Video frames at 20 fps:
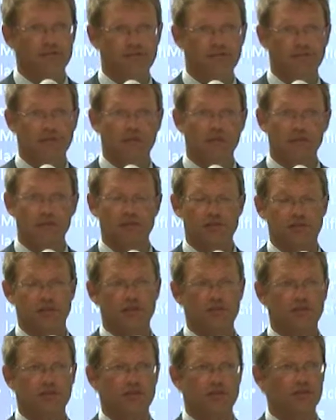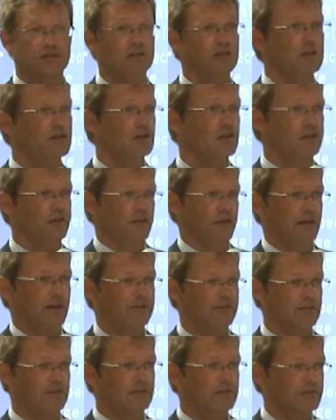you are an engineer, you
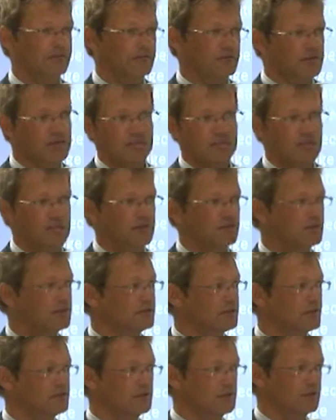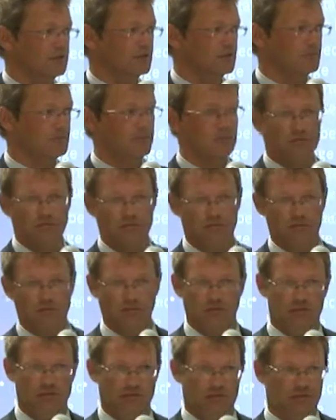have another vocabulary than when you're a medical
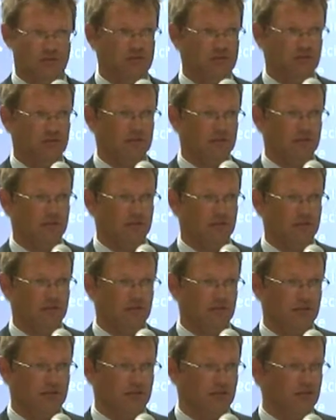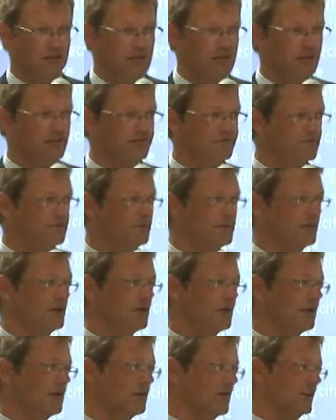doctor. If you
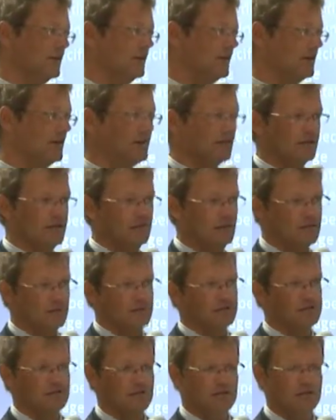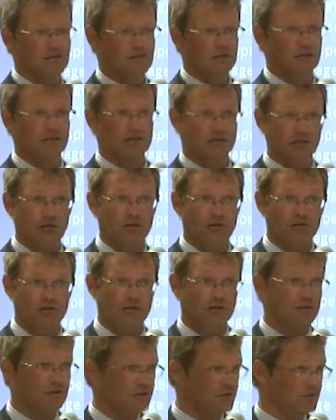are a
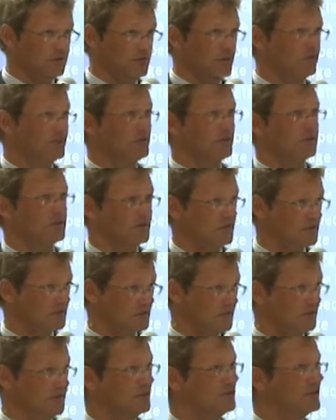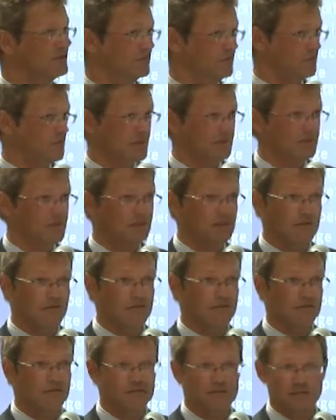lawyer, you'll have another
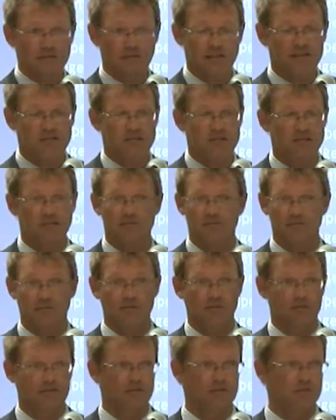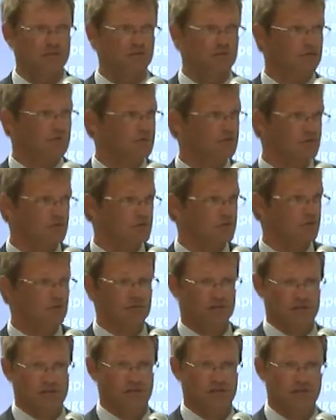vocabulary than somebody who's a
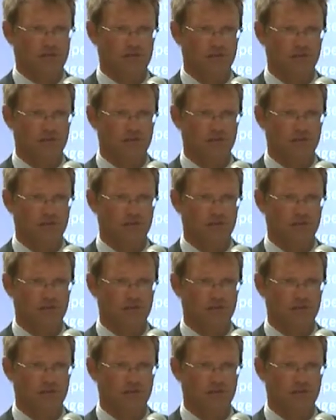teacher.